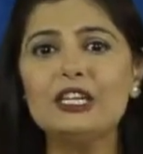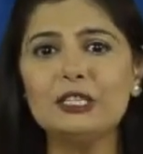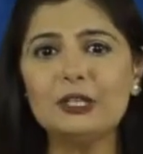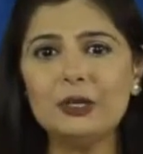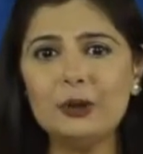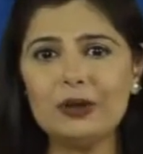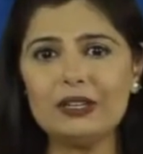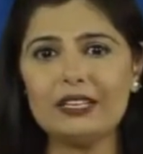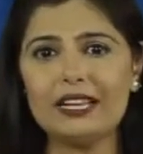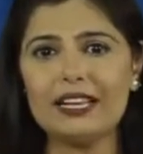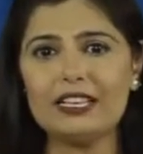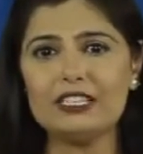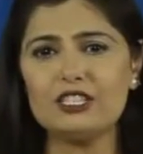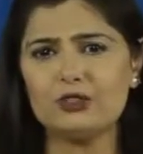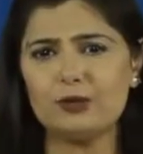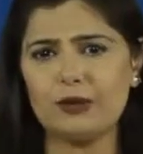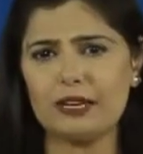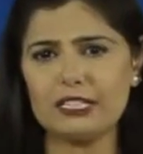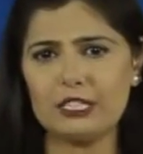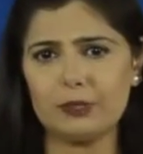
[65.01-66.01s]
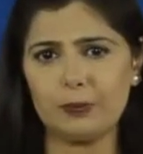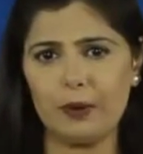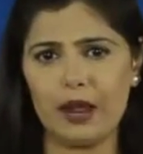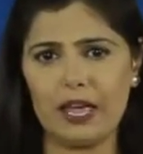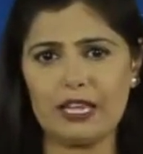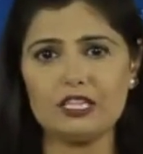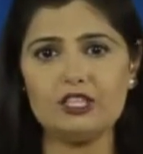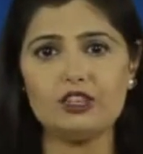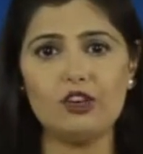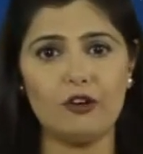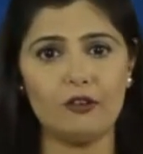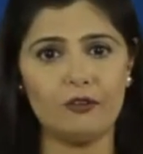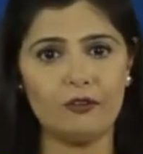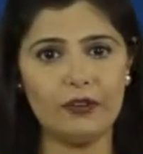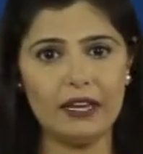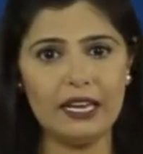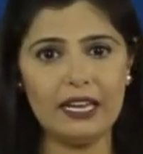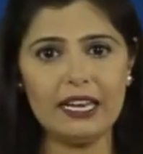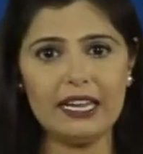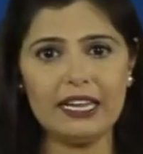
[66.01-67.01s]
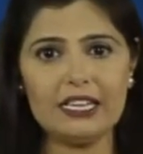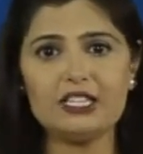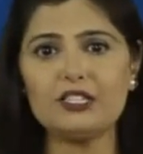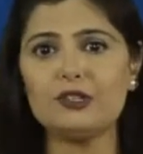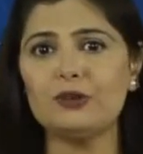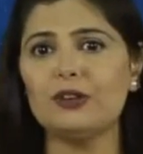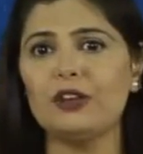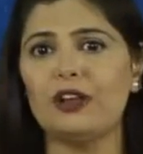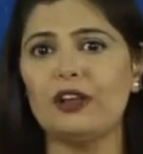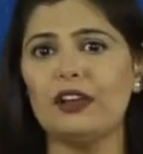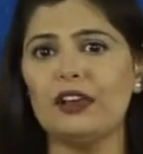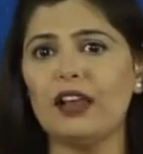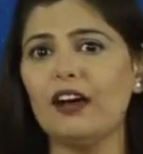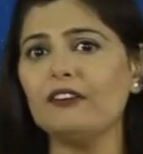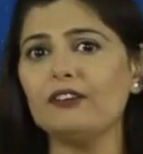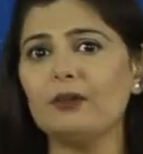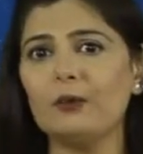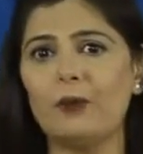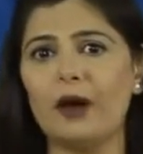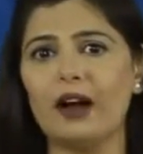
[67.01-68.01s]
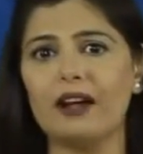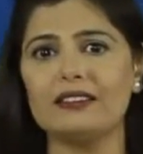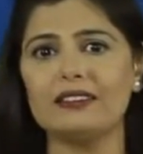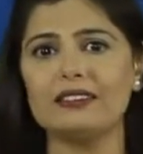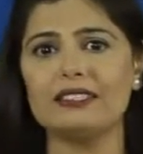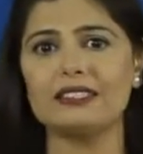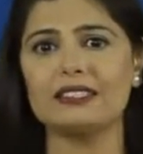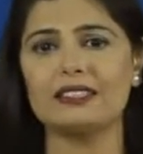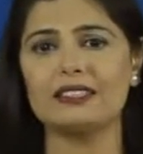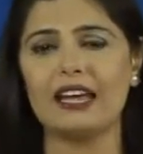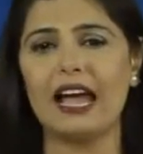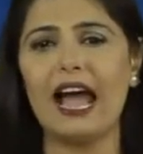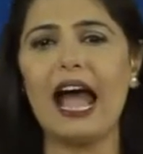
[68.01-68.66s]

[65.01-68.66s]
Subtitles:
Do things to express your feelings to your loved ones.